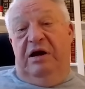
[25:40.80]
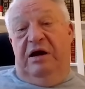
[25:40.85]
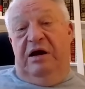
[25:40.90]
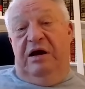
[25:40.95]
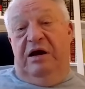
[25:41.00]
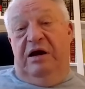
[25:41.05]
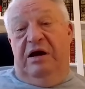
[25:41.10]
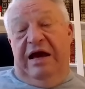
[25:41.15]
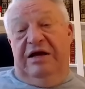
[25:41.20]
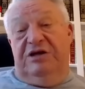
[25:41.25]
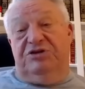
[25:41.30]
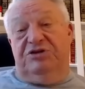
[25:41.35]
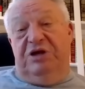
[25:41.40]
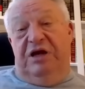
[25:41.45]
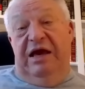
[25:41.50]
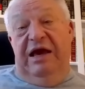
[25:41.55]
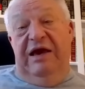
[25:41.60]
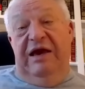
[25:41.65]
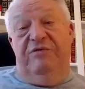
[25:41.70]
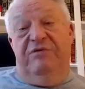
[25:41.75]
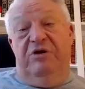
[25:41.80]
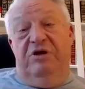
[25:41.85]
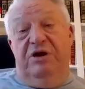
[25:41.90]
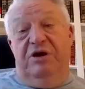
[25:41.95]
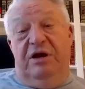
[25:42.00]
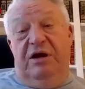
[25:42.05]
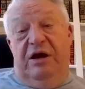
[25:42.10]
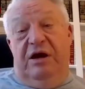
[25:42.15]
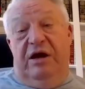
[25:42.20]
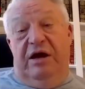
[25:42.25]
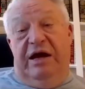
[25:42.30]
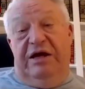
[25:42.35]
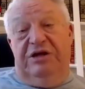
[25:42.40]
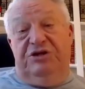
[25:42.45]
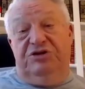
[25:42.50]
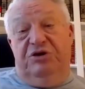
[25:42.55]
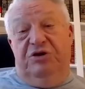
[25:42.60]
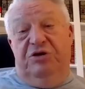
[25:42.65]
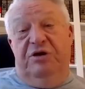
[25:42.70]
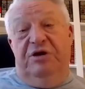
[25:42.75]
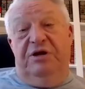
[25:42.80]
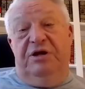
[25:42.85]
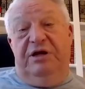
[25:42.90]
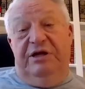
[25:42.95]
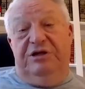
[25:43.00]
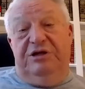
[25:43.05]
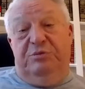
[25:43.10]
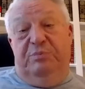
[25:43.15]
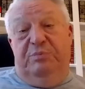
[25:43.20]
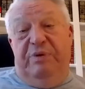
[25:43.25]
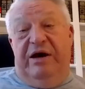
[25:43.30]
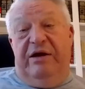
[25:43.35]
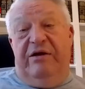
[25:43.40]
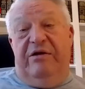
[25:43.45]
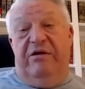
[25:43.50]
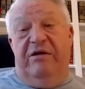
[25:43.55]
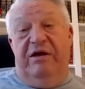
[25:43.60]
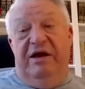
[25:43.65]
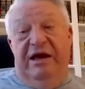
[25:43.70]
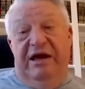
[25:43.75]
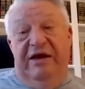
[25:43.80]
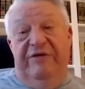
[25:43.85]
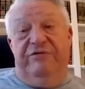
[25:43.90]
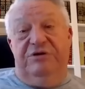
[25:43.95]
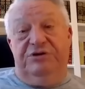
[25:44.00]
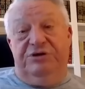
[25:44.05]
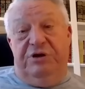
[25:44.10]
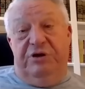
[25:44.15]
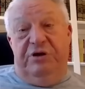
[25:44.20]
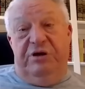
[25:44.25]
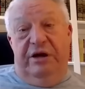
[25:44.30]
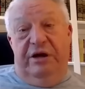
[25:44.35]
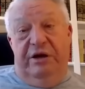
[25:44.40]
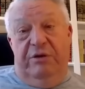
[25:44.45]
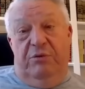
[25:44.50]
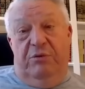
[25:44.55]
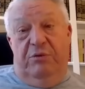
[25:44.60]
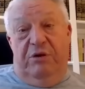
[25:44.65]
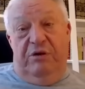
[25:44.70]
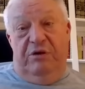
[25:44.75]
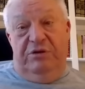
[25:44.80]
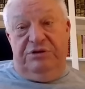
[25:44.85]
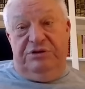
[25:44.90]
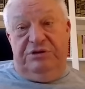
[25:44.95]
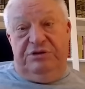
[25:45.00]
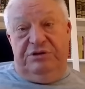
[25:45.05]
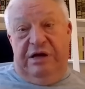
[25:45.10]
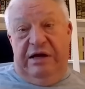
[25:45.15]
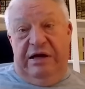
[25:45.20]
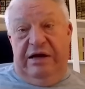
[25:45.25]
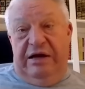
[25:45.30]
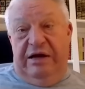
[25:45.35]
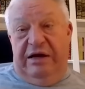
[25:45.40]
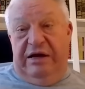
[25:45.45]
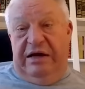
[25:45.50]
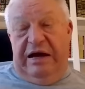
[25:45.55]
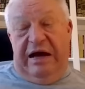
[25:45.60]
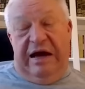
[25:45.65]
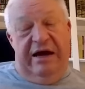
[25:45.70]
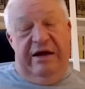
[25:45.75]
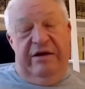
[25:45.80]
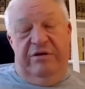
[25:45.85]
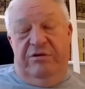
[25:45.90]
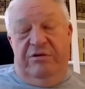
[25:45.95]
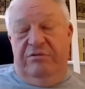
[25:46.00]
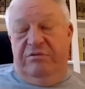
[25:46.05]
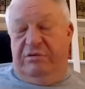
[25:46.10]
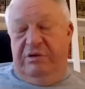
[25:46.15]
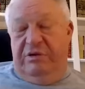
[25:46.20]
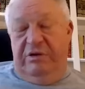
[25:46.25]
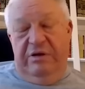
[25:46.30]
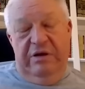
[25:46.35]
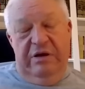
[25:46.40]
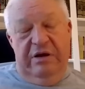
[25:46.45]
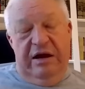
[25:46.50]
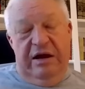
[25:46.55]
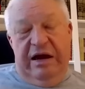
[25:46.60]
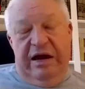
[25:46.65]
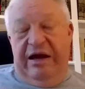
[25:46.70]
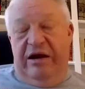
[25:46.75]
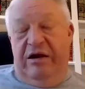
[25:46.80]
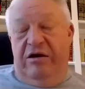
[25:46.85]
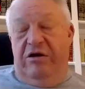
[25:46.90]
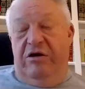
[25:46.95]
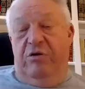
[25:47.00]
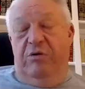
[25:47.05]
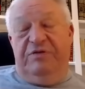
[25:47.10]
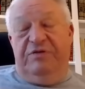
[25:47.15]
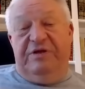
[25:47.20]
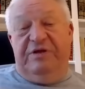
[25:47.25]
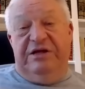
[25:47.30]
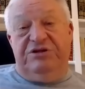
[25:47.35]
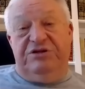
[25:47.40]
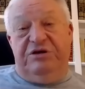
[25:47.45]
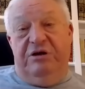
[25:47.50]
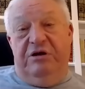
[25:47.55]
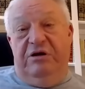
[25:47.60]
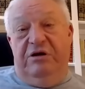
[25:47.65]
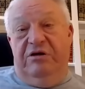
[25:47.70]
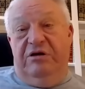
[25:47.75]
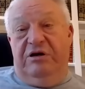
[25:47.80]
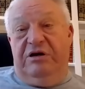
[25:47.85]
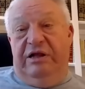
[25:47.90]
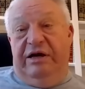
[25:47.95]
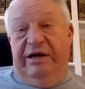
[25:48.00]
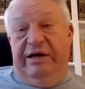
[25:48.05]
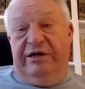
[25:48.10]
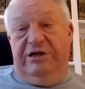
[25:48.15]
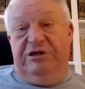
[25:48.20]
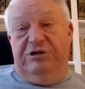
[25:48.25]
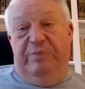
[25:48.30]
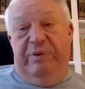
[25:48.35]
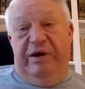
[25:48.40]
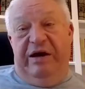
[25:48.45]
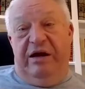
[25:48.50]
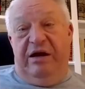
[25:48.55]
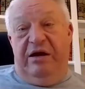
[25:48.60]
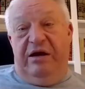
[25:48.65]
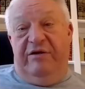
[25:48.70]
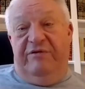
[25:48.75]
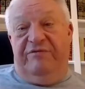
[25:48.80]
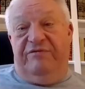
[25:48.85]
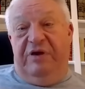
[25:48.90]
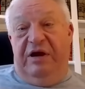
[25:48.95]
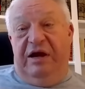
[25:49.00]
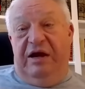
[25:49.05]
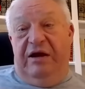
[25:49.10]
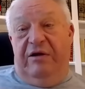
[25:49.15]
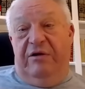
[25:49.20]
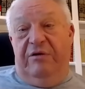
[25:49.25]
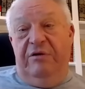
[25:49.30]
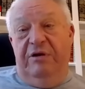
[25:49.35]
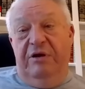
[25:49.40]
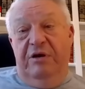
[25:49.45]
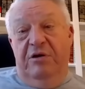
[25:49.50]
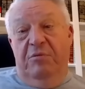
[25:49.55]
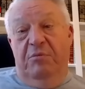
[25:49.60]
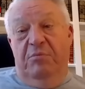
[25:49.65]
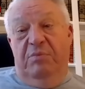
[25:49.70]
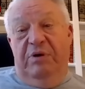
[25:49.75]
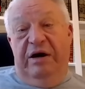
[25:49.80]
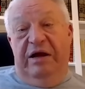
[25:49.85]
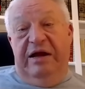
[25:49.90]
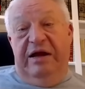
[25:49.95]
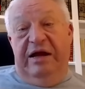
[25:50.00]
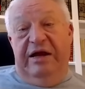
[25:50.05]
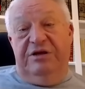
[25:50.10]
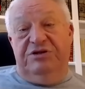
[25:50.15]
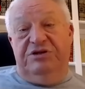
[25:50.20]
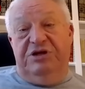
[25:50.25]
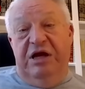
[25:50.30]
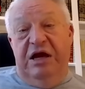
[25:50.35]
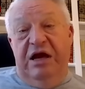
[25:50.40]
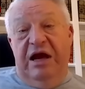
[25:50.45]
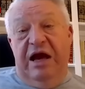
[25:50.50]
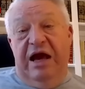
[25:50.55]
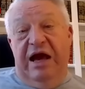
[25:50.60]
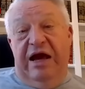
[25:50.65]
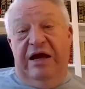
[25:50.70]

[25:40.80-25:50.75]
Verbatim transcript: As good gets better, evil's going to get worse. I don't know what that's going to look like. It's bad enough now, but as